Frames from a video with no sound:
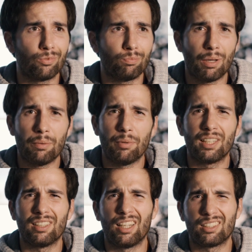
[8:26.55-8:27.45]
maybe
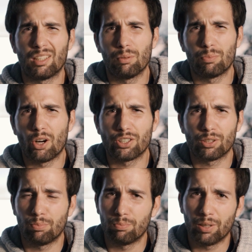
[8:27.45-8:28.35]
make an example
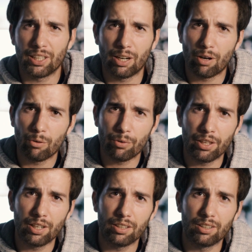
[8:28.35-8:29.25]
project, playing around with
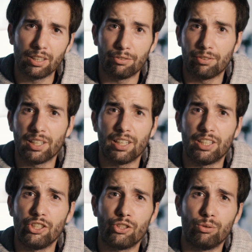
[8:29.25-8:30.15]
it. If you find
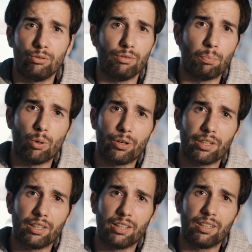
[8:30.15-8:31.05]
an issue, report
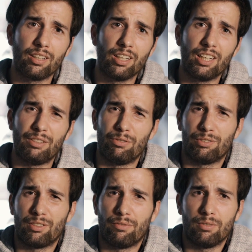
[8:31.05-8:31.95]
it. If
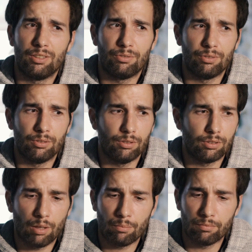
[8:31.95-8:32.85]
you
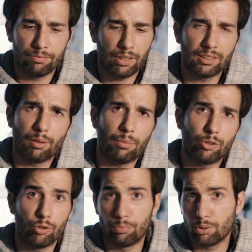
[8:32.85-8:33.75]
find something
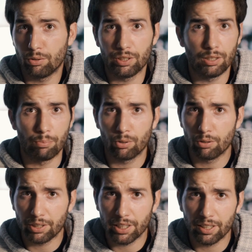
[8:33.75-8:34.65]
to
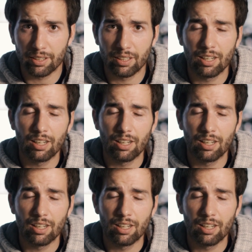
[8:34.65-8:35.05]
improve it.